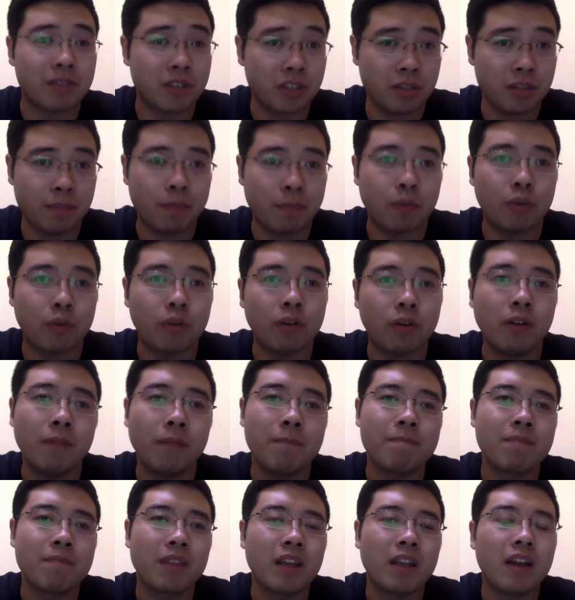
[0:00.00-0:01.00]
Zibo.
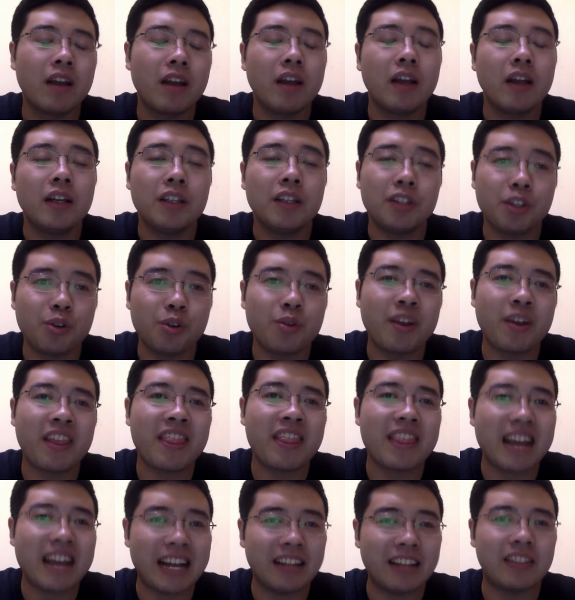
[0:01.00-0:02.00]

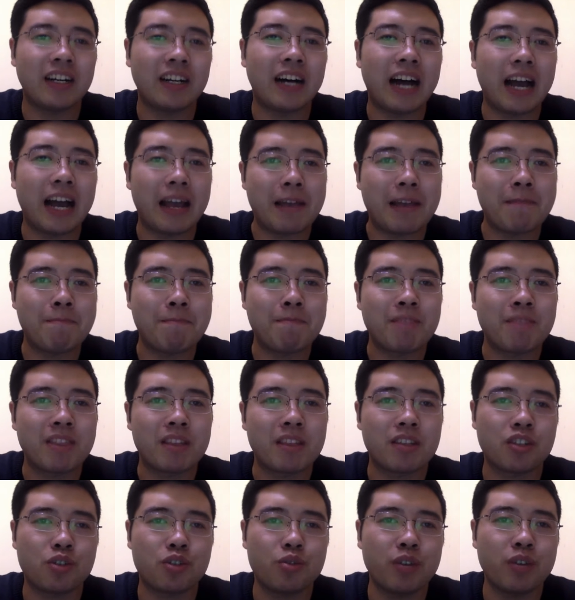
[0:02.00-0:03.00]
During that time,
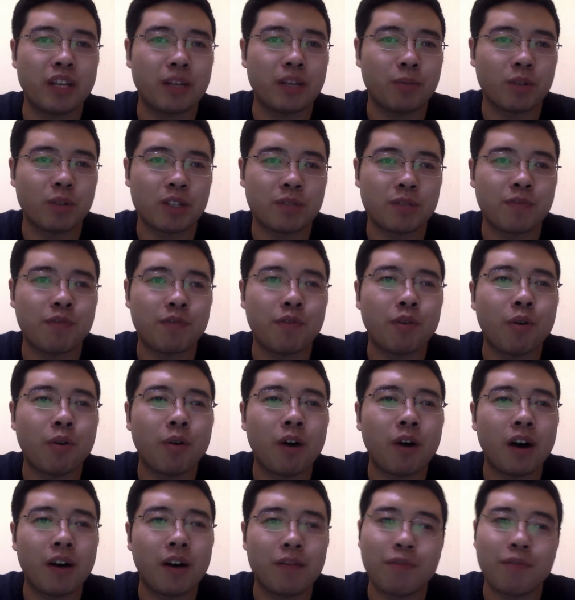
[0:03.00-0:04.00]
the street was
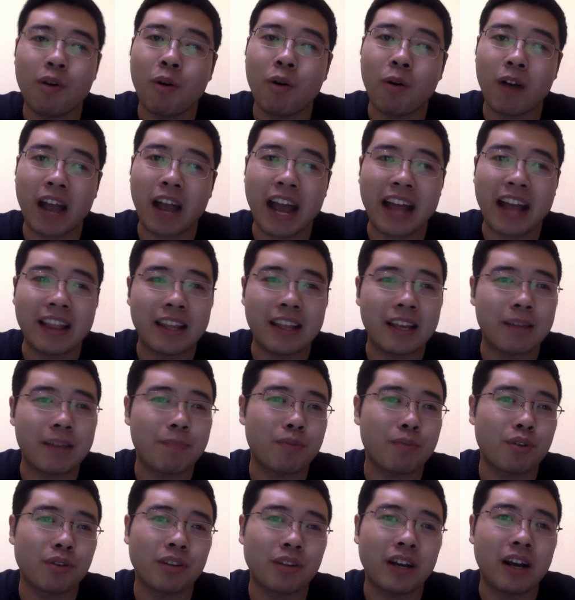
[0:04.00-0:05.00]
full of organic
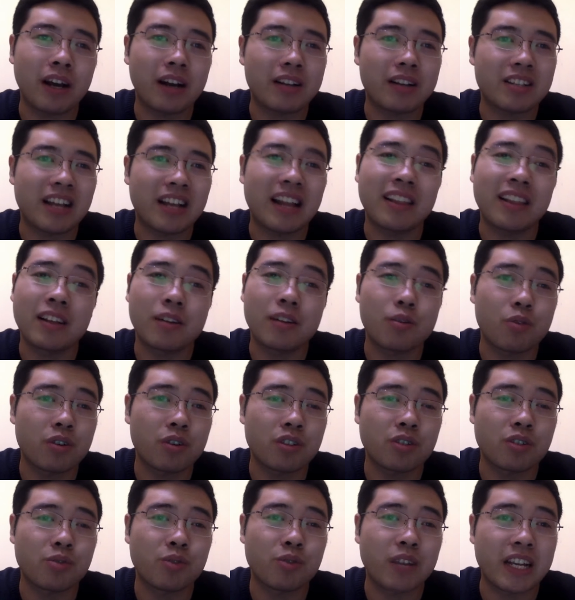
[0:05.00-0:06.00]
products and
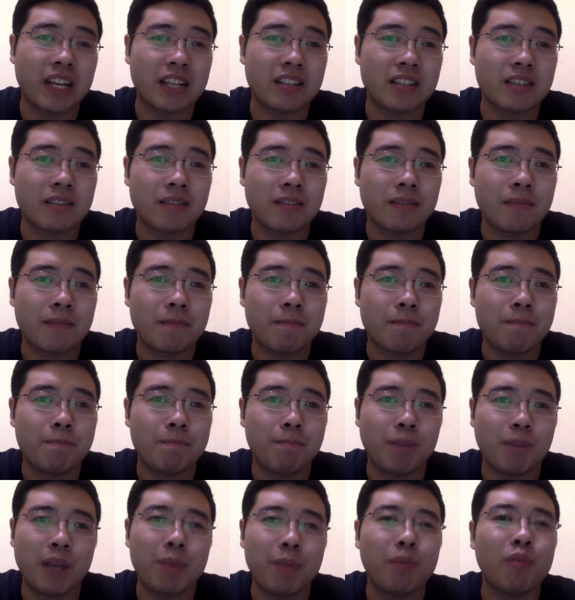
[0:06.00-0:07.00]
groceries.
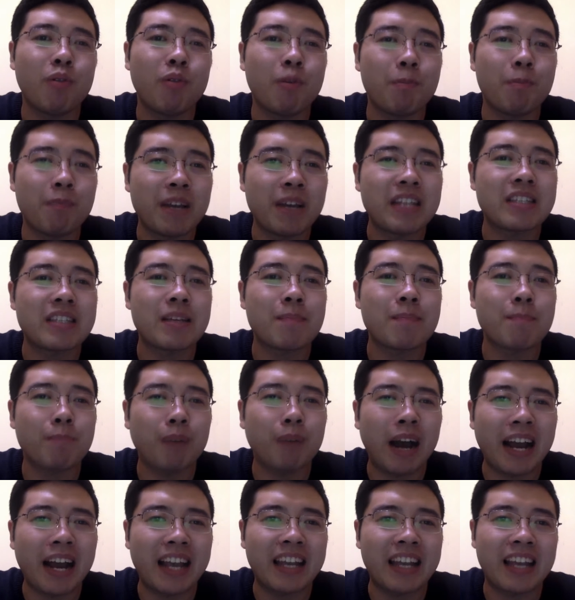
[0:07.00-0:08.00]
People were busy
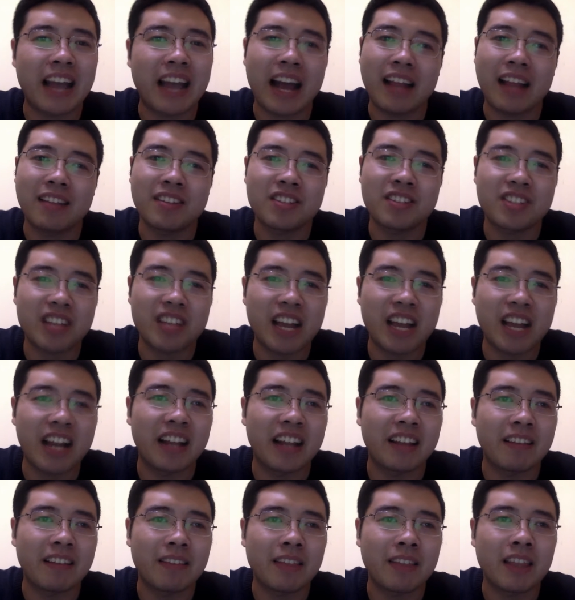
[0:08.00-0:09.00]
buying and
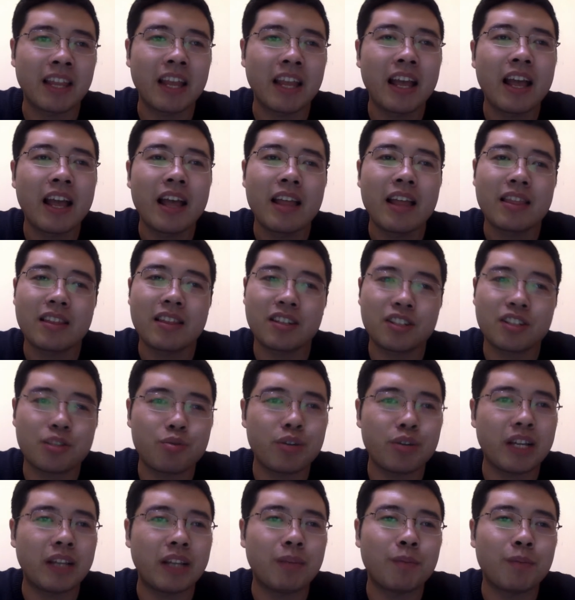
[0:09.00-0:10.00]
selling. The
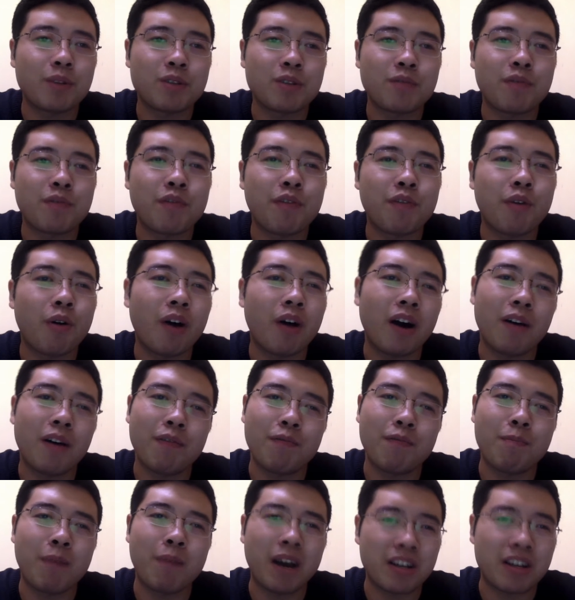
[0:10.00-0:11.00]
street was full of
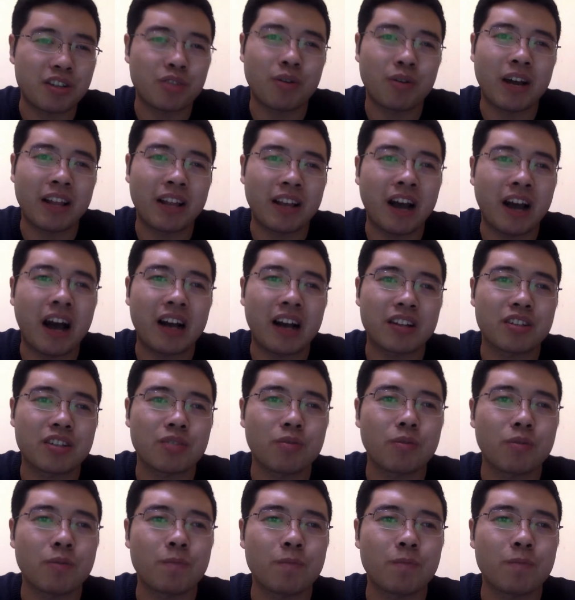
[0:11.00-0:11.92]
bustle and hustle.